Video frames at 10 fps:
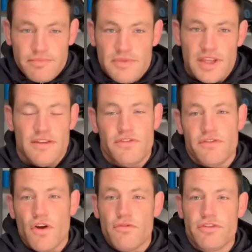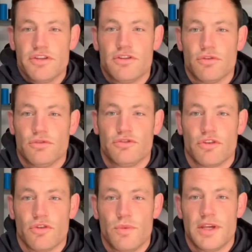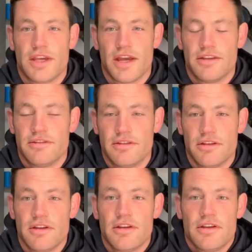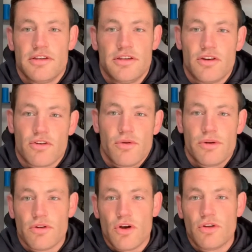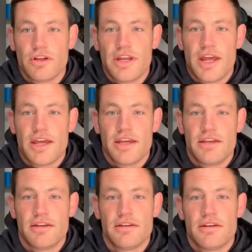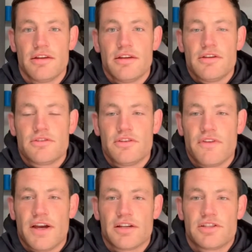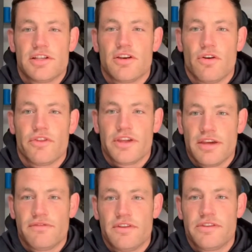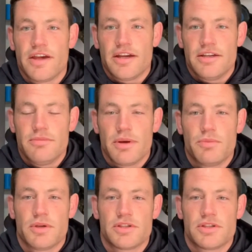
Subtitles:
if you've overindulged on the weekend. You're not going on holiday. So you've actually got the gift of time, and we can